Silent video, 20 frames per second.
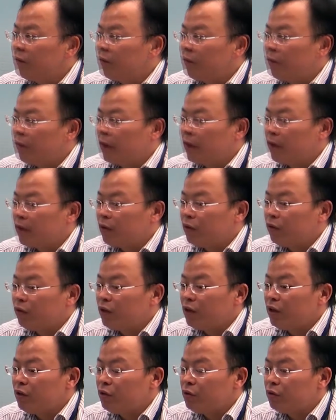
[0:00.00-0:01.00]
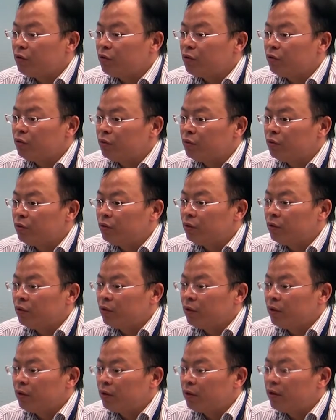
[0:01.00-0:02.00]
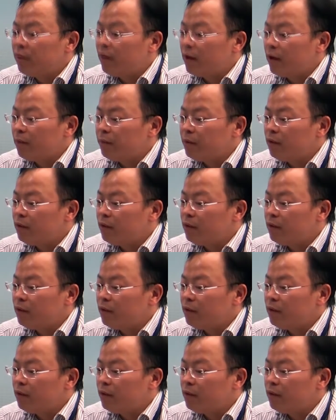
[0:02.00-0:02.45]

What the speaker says: We are continue to develop